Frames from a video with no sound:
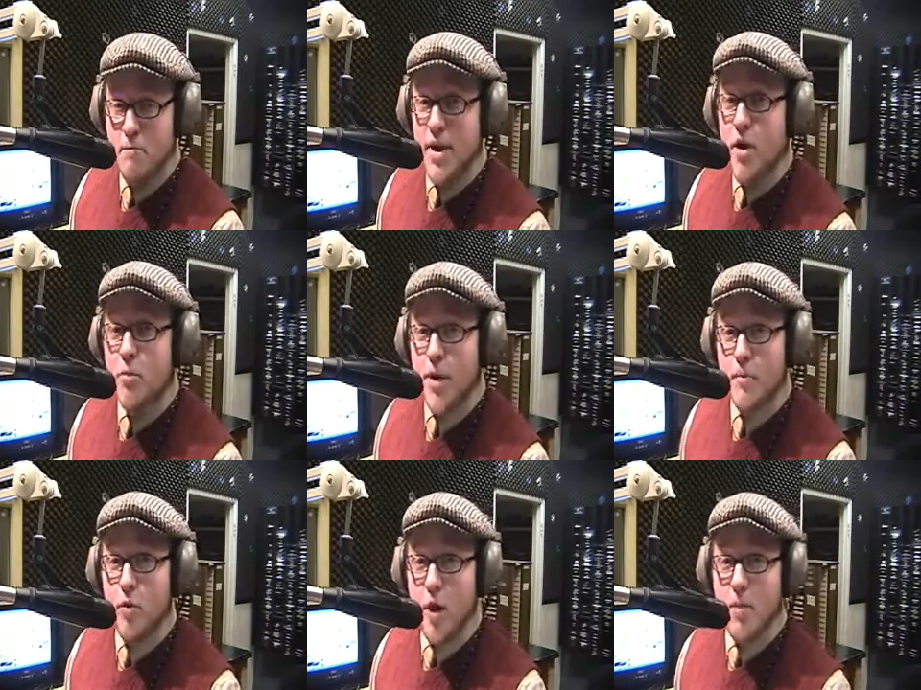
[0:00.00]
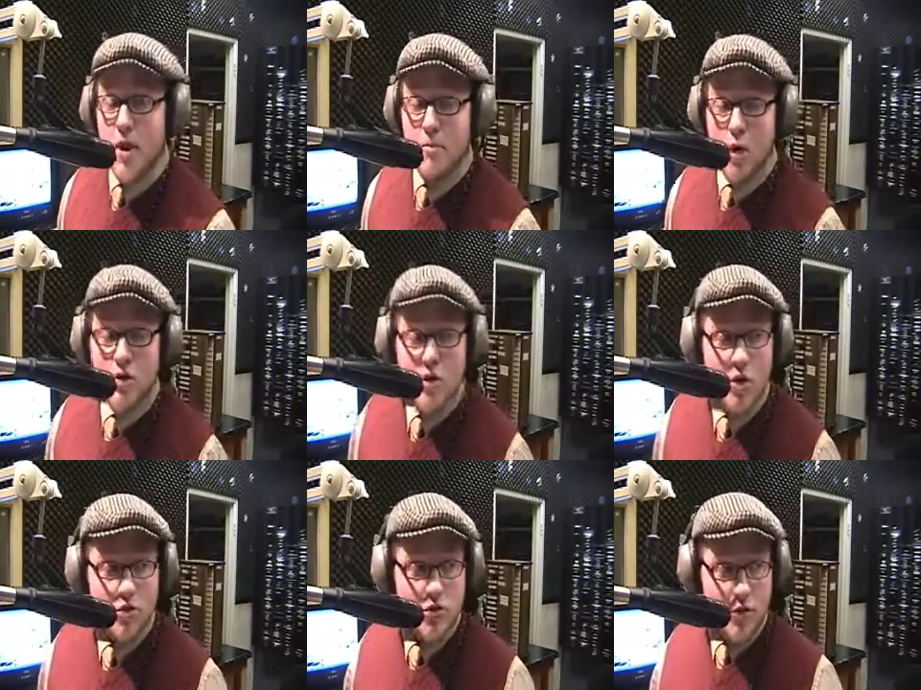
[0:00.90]
But they were being put up by the
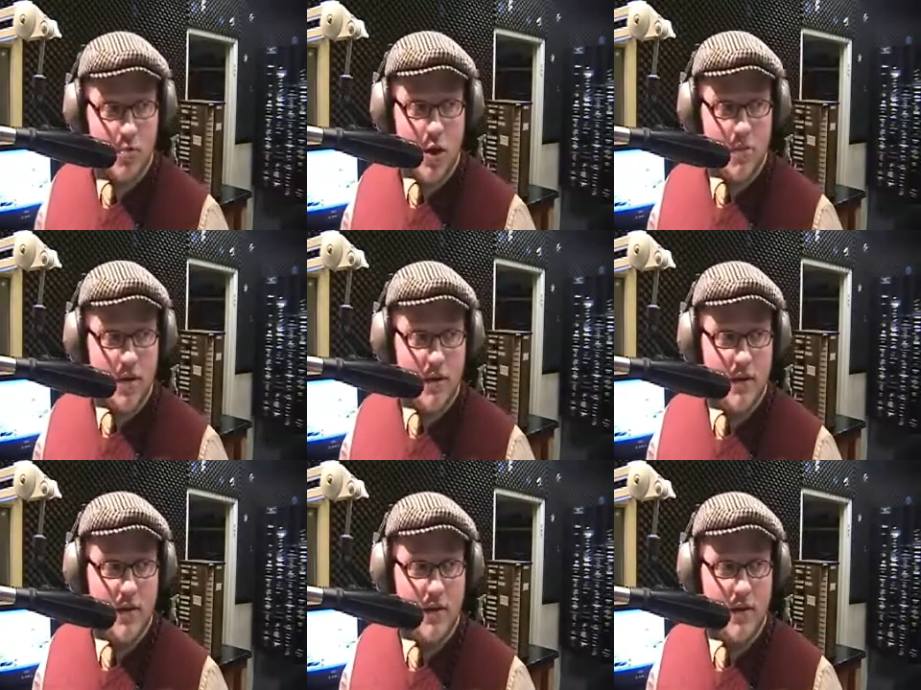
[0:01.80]
Multicultural Department.